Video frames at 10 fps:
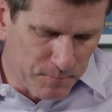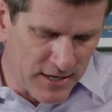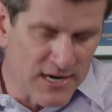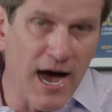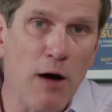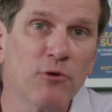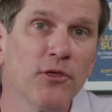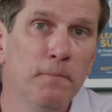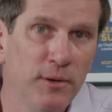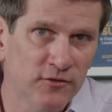but not with
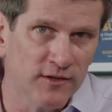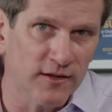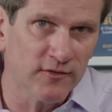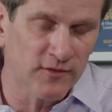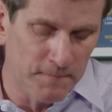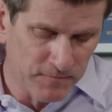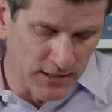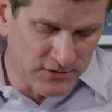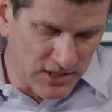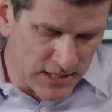a business,
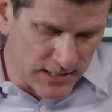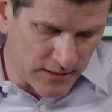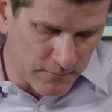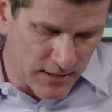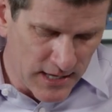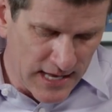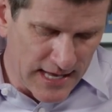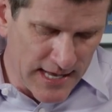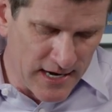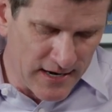a team,
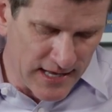and an